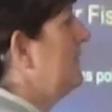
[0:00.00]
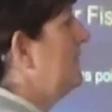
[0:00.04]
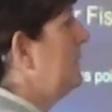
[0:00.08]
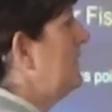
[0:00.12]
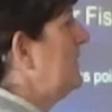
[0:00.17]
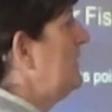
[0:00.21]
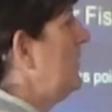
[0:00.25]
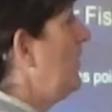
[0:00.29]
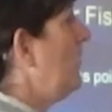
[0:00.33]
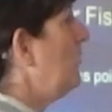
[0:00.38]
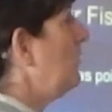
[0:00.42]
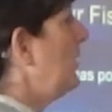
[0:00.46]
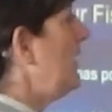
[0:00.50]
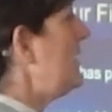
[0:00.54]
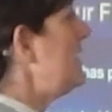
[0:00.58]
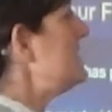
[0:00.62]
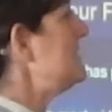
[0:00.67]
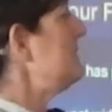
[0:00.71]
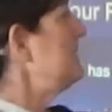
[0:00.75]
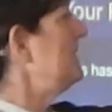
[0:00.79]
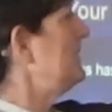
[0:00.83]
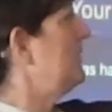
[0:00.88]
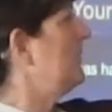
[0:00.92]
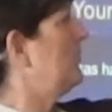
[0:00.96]
We don't raise
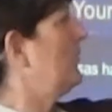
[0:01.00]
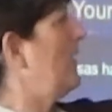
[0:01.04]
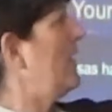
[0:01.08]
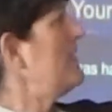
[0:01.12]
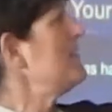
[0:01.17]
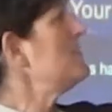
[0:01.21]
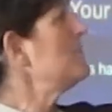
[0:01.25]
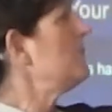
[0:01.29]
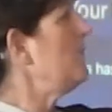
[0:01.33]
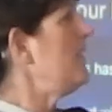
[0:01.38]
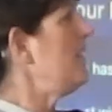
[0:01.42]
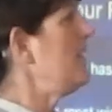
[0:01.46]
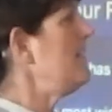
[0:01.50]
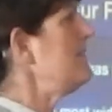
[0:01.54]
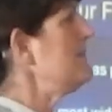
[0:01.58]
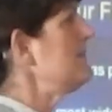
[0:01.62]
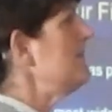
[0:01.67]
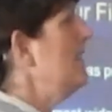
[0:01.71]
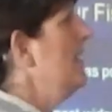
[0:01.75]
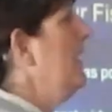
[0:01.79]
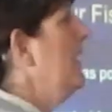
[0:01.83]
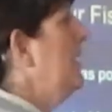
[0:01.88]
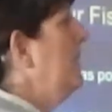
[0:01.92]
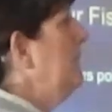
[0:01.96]
them in the raceways